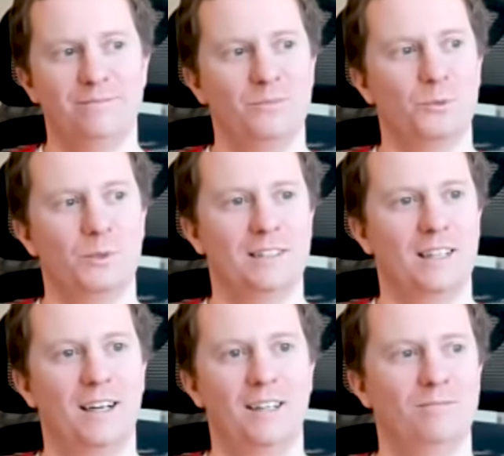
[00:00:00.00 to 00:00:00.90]
which
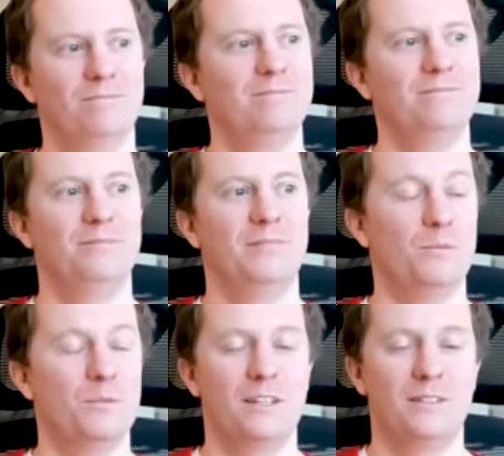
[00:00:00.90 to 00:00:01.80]
I
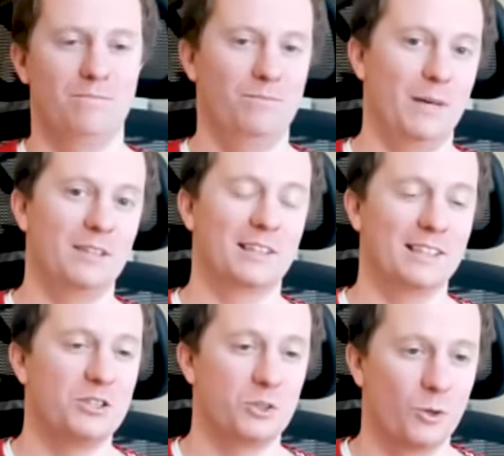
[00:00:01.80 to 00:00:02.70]
am basically
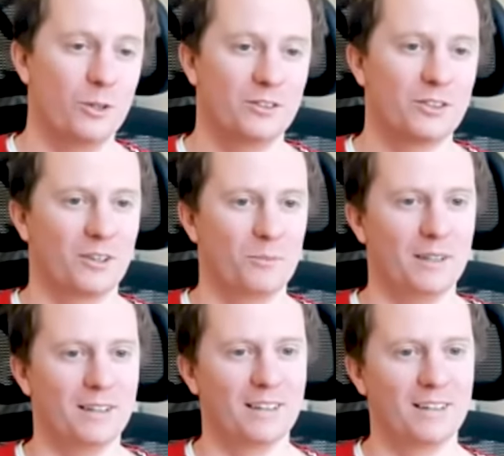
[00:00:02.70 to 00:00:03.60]
sure it's going to
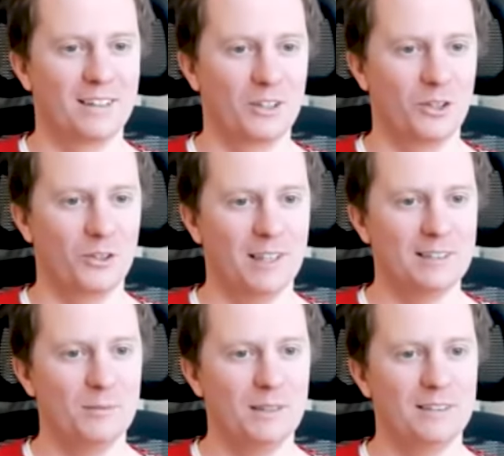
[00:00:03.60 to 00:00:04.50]
be a good
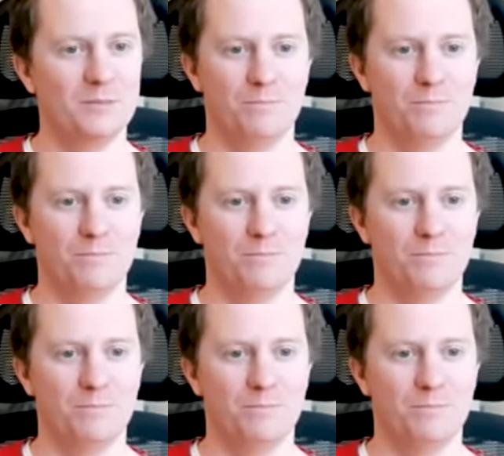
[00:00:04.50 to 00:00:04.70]
investment,